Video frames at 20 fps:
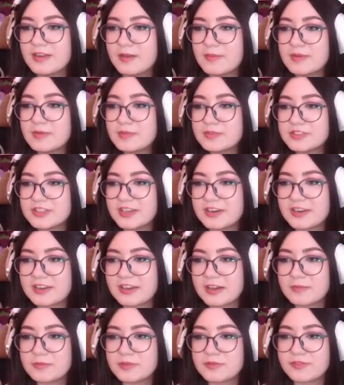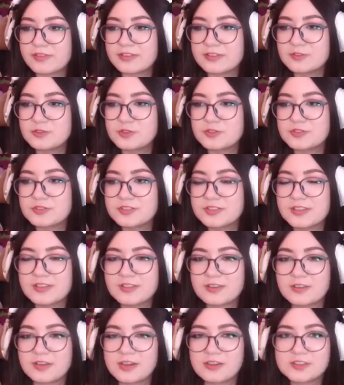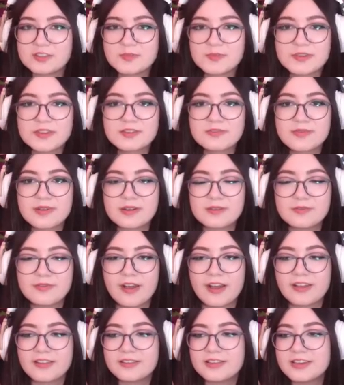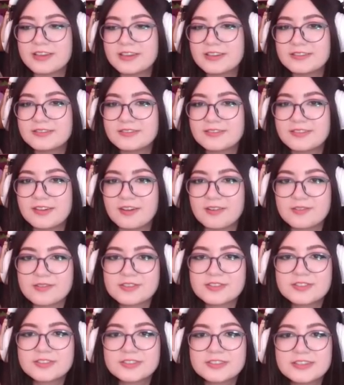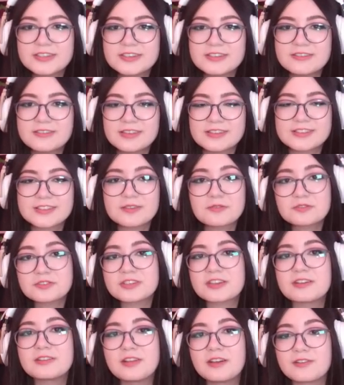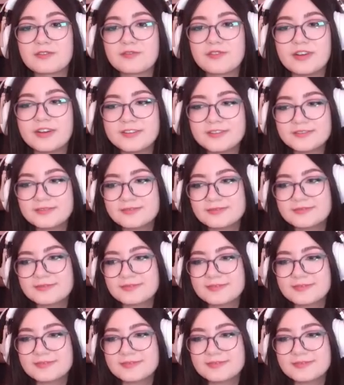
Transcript: Not me pretending I'm your villagers and they're gossiping about Violet. Honestly, that sounds like a lot of fun.